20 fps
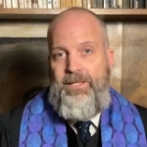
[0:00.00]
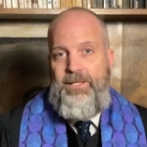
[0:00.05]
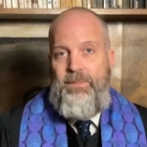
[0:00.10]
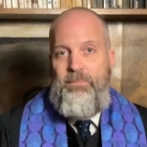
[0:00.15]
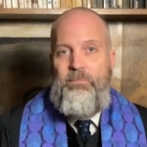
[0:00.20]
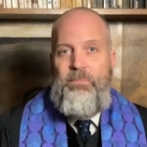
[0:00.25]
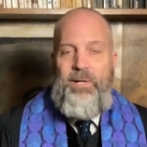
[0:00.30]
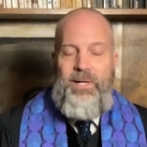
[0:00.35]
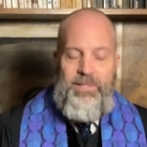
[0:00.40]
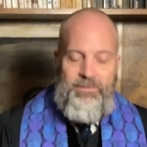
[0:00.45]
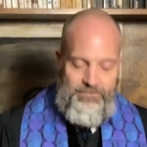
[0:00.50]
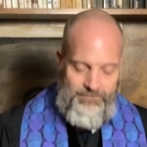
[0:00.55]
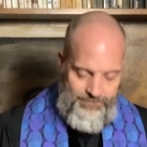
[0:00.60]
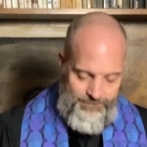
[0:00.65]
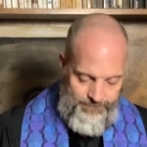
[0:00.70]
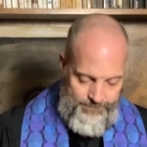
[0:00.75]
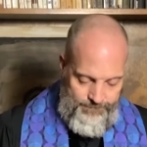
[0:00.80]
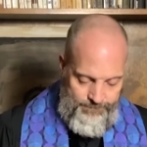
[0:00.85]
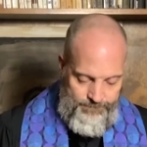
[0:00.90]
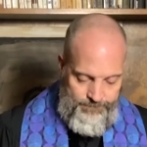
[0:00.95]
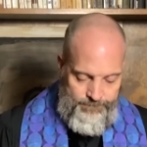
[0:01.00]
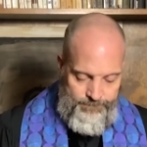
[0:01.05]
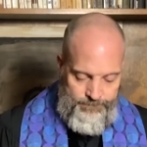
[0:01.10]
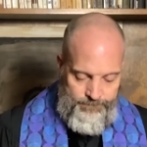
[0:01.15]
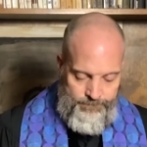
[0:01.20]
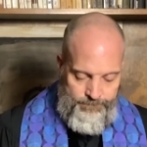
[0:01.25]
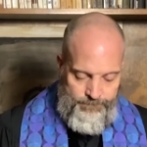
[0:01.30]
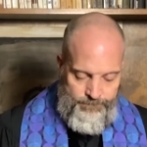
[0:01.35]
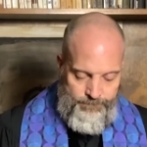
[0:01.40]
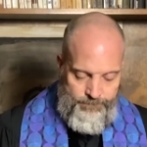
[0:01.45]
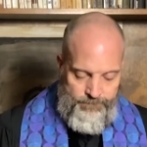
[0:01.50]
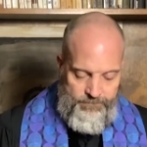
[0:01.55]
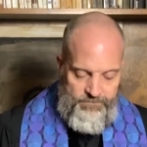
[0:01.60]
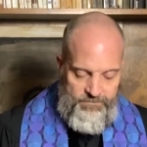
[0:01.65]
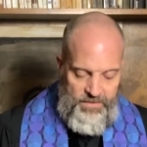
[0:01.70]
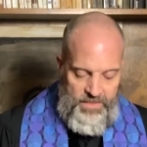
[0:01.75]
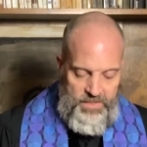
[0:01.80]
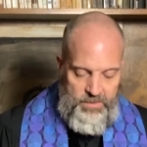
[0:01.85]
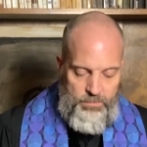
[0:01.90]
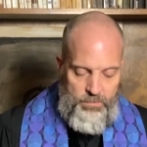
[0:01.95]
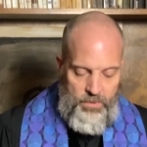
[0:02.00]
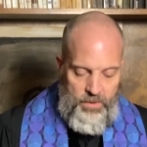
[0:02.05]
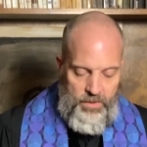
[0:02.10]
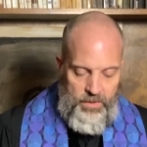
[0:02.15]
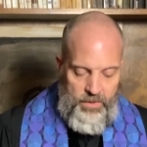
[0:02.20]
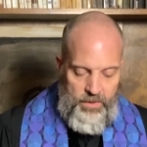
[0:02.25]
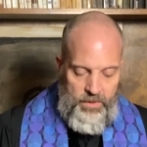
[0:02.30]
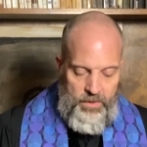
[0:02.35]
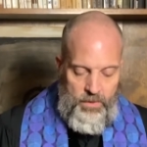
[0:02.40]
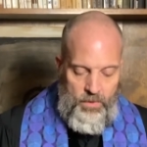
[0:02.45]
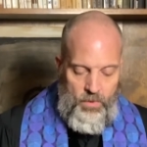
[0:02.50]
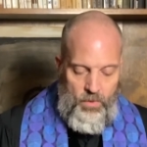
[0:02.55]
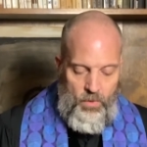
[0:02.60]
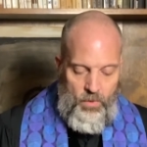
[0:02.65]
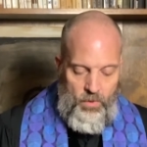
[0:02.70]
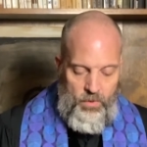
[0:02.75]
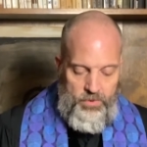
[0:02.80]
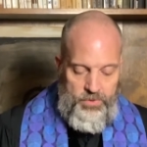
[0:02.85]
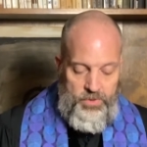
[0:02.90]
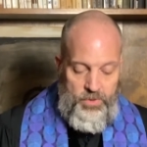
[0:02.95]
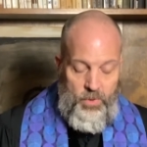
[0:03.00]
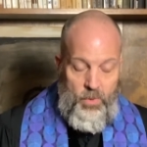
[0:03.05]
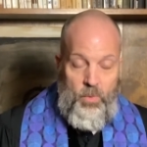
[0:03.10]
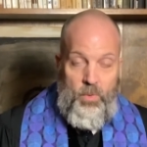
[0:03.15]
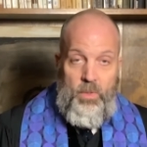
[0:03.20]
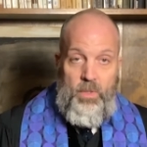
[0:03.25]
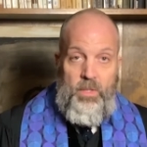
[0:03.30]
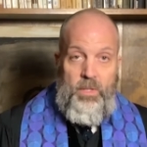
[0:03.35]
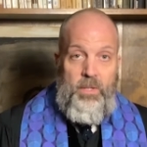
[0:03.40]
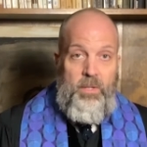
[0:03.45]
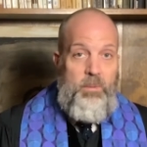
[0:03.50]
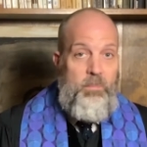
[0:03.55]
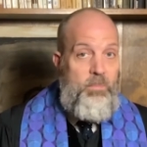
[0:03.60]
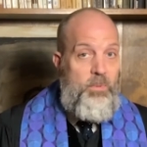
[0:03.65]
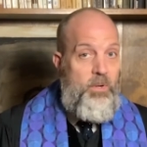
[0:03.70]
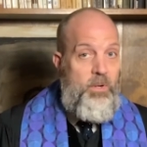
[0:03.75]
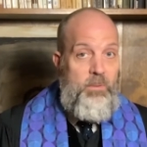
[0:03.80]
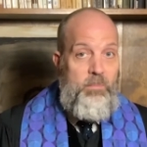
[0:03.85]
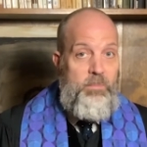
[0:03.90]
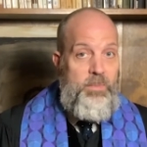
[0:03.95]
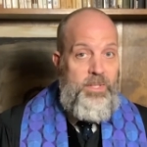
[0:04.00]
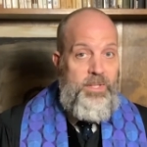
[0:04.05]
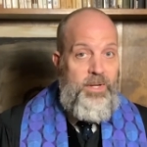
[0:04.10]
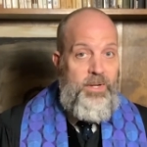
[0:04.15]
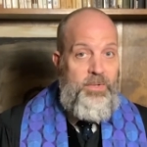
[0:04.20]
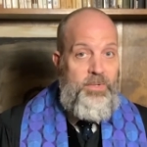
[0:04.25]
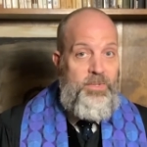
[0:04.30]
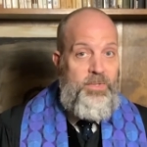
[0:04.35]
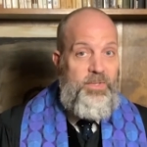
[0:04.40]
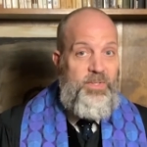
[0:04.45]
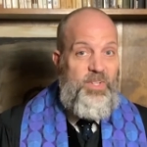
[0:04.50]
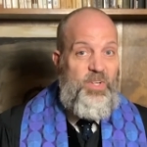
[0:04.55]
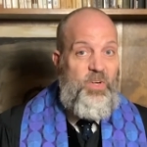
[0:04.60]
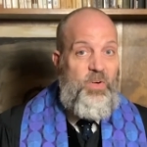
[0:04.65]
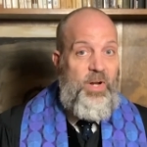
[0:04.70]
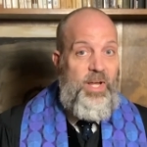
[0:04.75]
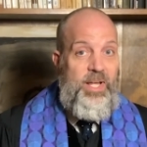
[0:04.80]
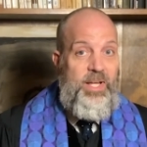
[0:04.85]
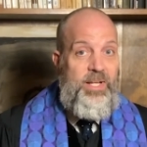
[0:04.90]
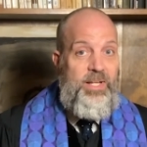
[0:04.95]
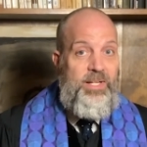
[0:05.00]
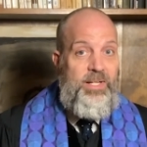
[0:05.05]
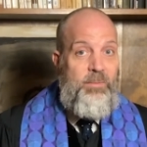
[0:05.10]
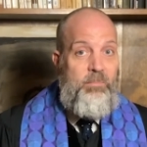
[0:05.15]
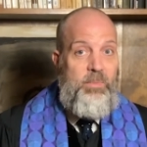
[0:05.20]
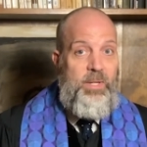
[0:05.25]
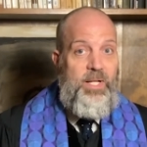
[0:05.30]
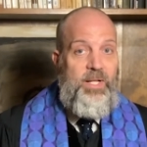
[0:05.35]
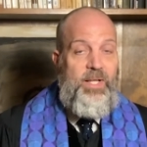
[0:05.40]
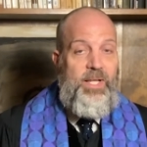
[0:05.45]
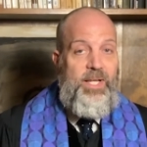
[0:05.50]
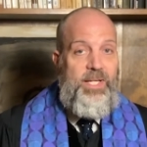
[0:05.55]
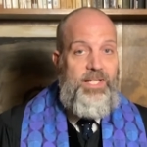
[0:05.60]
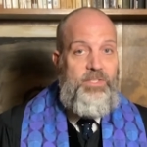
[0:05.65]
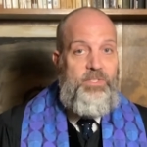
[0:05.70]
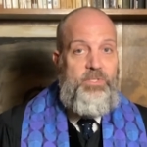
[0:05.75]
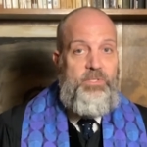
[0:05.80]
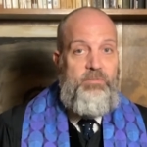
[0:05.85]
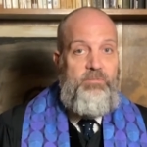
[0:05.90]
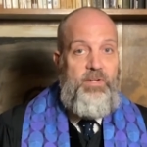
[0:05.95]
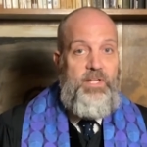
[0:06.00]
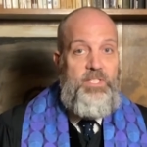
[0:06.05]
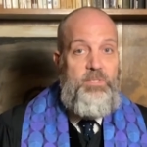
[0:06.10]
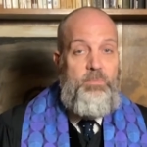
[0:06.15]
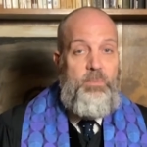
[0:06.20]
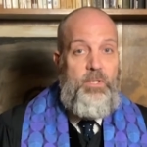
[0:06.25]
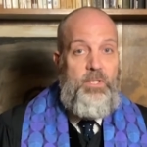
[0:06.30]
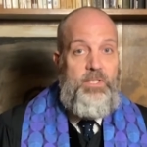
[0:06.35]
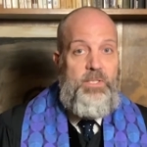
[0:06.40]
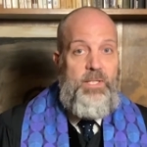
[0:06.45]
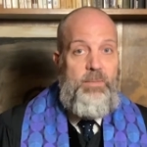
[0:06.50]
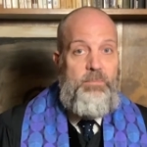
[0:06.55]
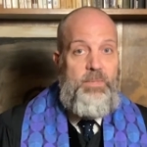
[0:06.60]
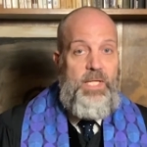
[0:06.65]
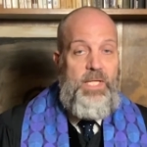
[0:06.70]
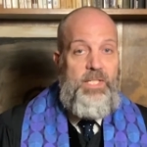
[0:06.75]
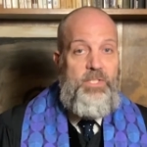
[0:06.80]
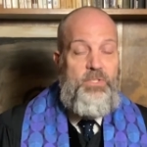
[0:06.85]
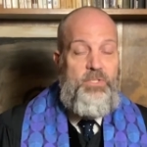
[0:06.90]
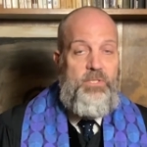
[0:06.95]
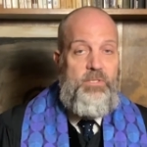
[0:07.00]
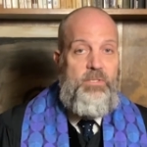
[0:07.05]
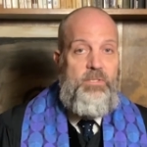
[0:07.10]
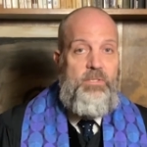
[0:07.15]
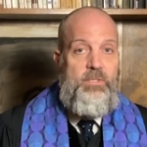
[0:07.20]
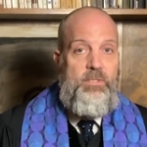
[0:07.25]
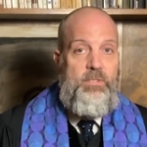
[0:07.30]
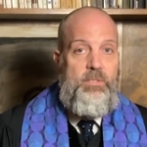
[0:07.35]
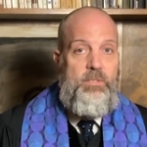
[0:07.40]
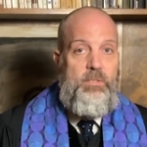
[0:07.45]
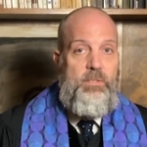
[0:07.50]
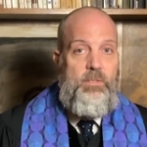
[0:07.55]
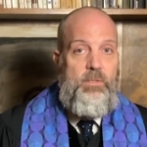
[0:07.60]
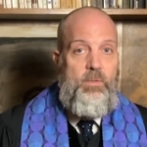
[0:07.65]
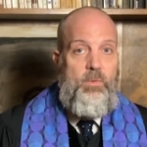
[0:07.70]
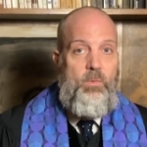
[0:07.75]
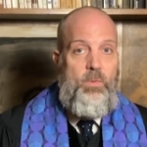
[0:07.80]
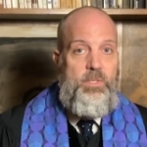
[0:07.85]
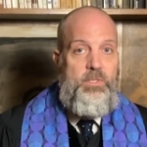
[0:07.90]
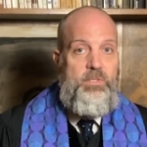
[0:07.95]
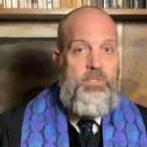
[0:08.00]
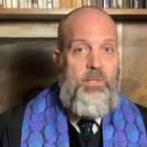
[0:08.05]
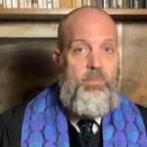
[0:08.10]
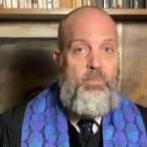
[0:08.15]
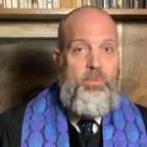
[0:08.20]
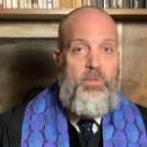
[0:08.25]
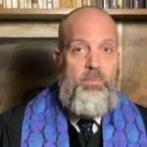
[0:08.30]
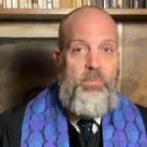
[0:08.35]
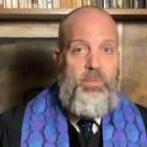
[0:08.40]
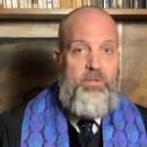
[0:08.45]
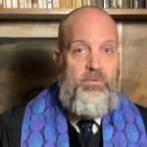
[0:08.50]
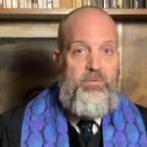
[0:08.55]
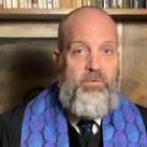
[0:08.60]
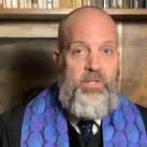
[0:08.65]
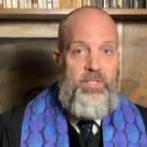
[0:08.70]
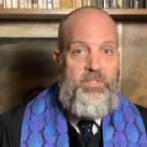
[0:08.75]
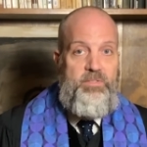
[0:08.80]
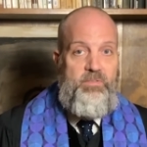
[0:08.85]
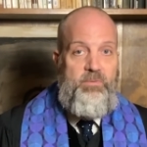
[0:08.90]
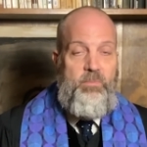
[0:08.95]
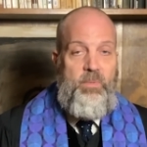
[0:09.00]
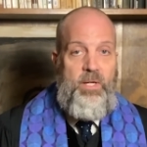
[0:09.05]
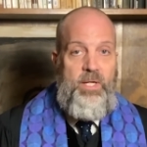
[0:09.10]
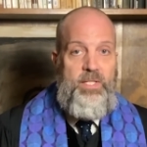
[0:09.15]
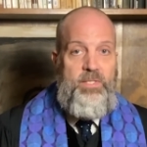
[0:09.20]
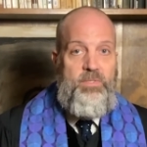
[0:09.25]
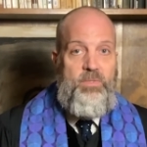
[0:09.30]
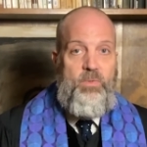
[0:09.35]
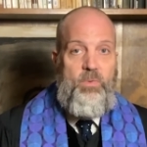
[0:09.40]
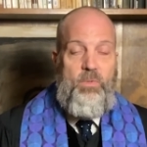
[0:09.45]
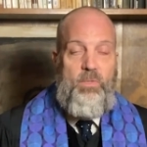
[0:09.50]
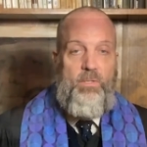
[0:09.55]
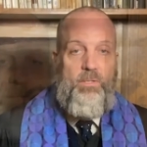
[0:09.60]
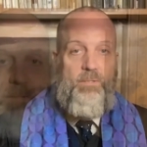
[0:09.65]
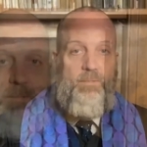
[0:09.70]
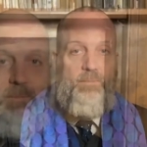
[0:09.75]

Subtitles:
But Facebook also put me under the great middle-aged Facebook temptation. What's up with my friends from high school?